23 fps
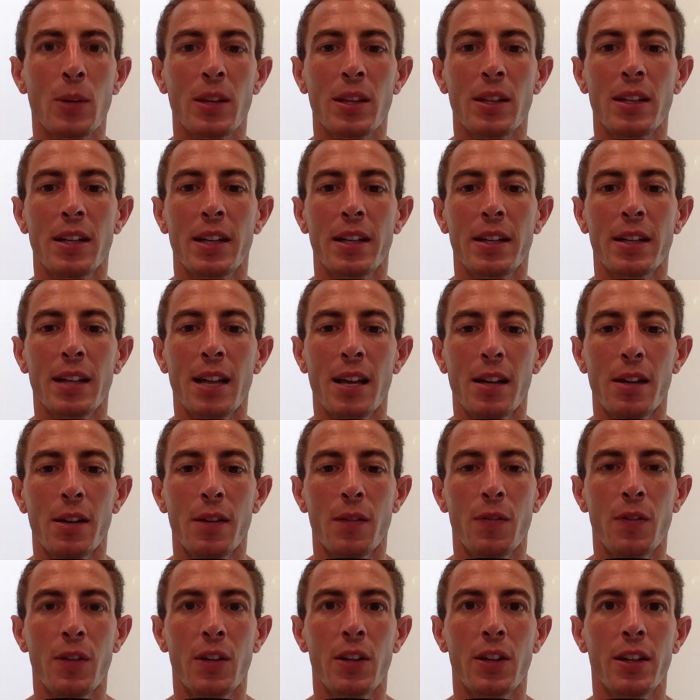win tonight. I got a
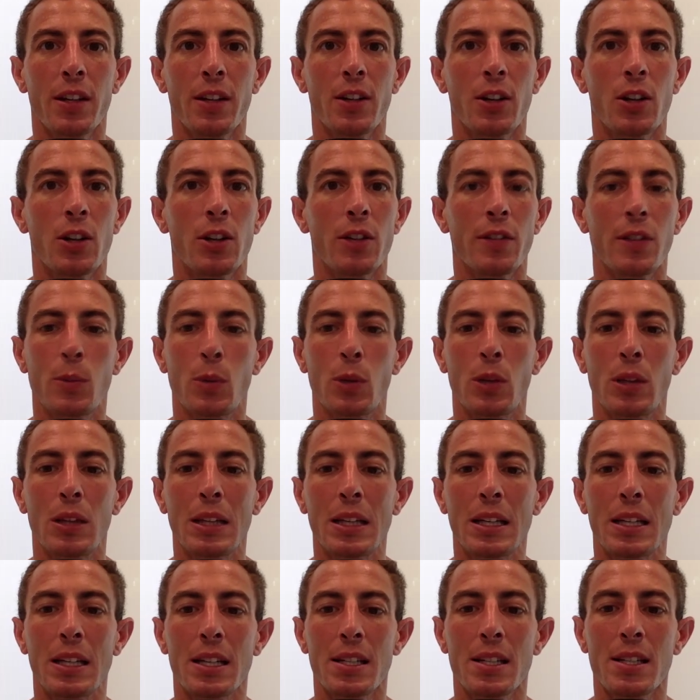good feeling Irvin will
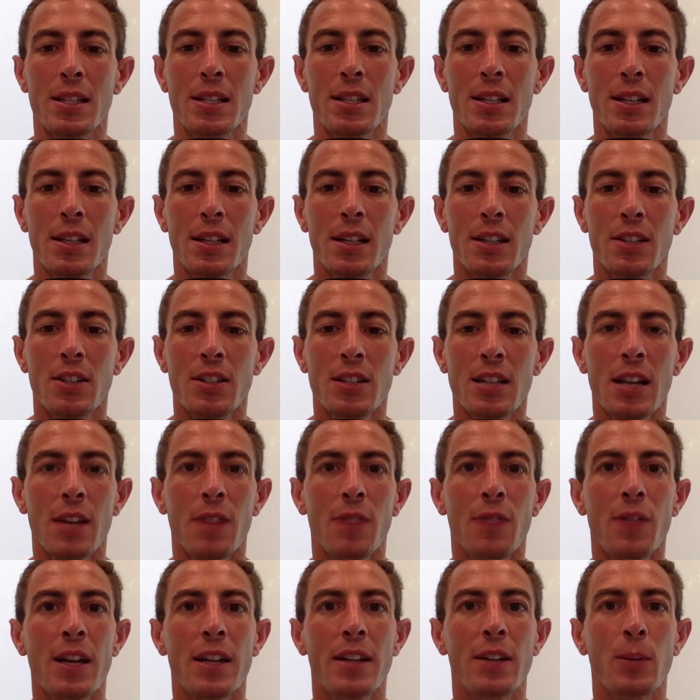lead us. Just got to
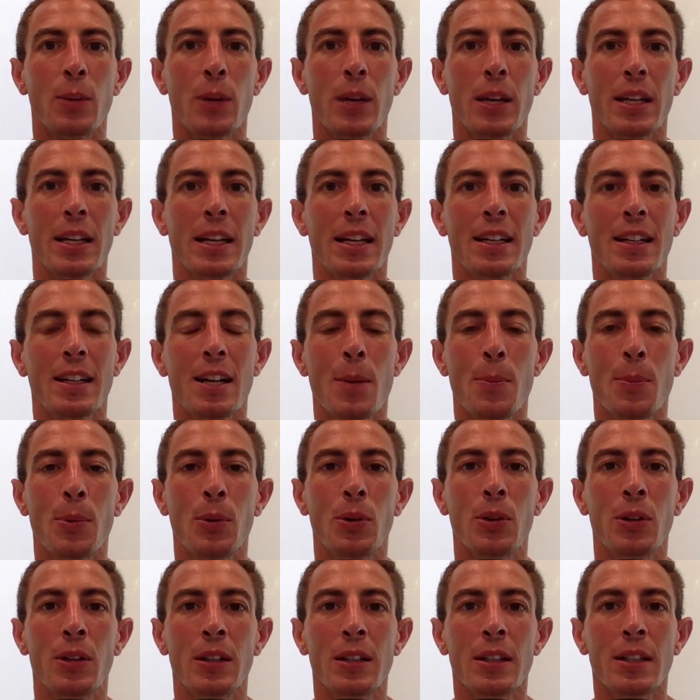find a way to get a
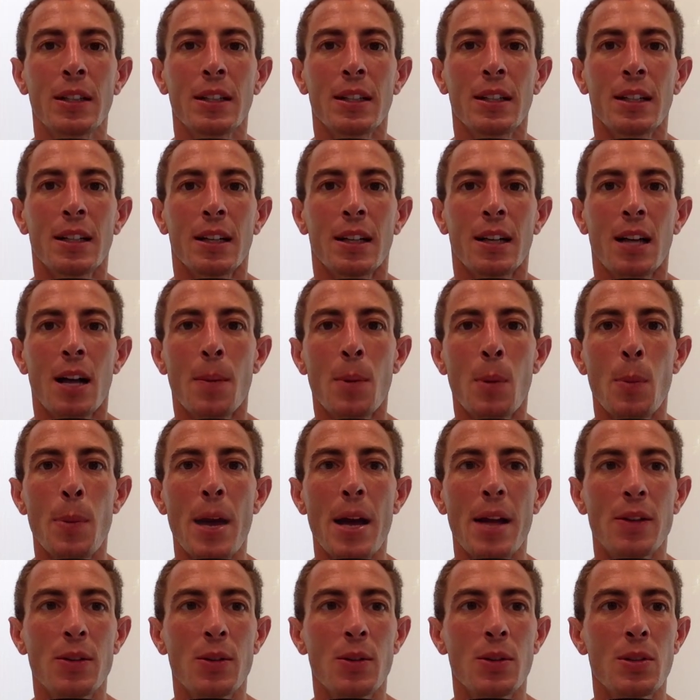couple
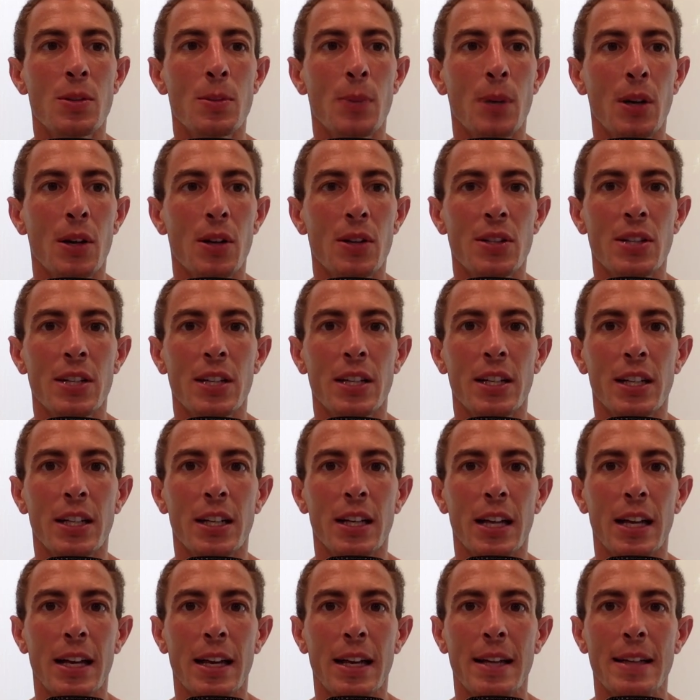bats on some balls
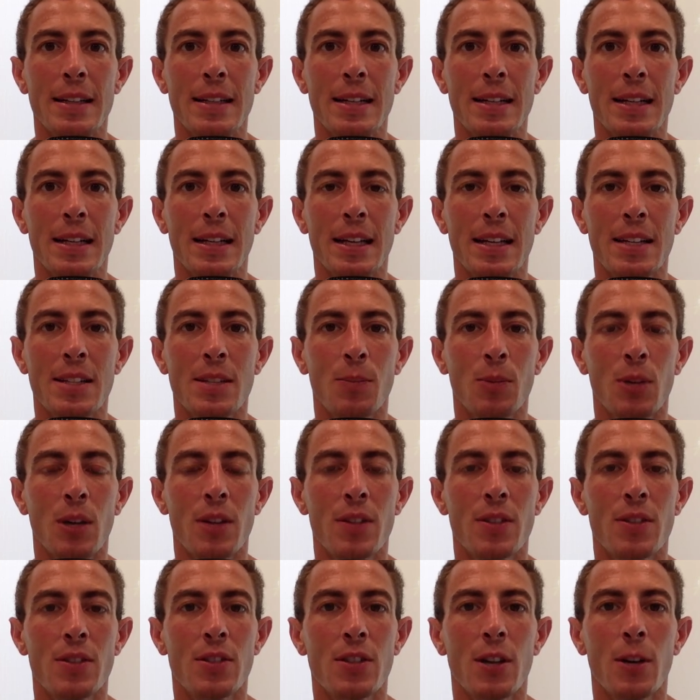here and get some
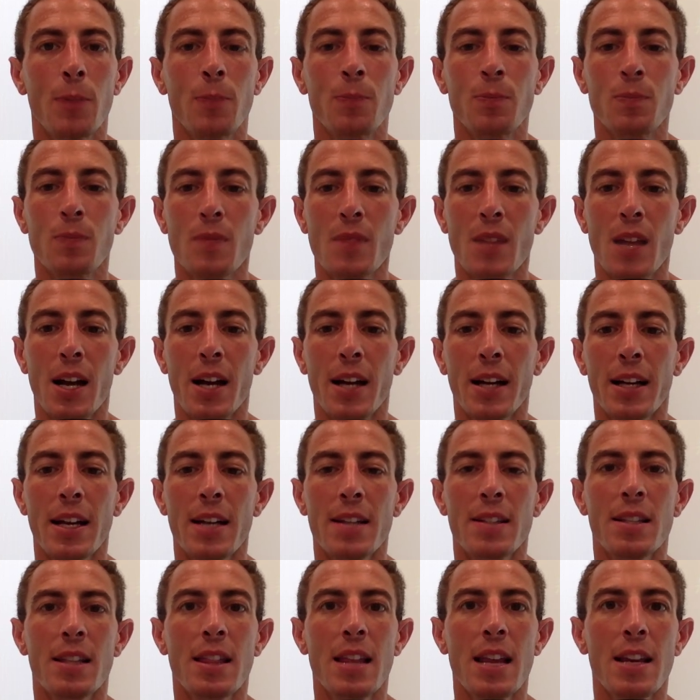runs. So, all right,
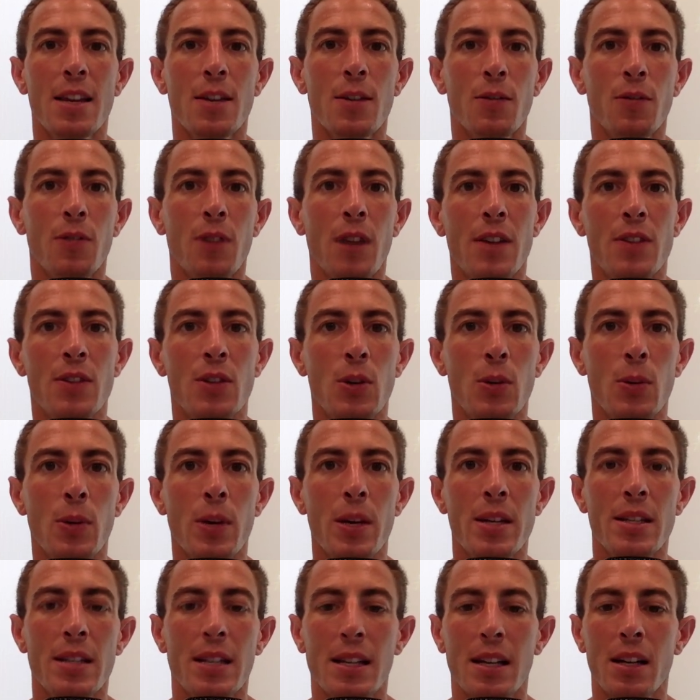guys, thank you as
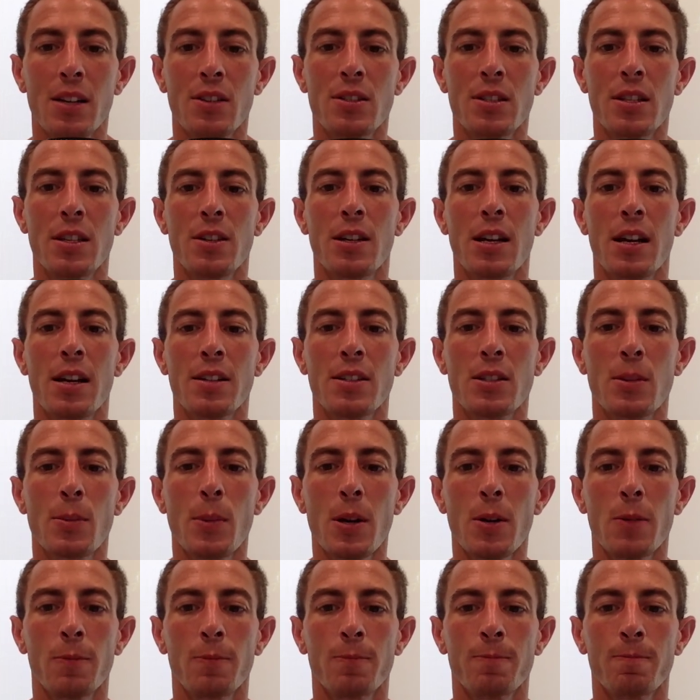always, and I'll see you guys
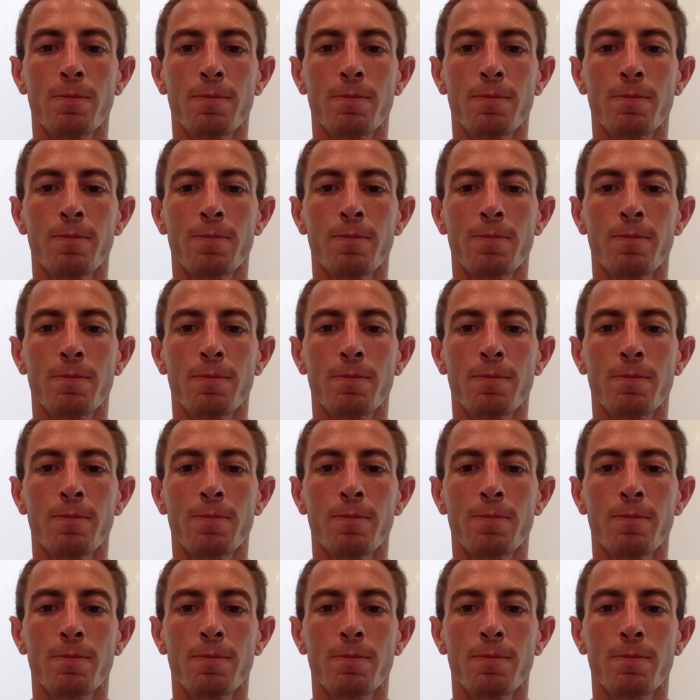tomorrow.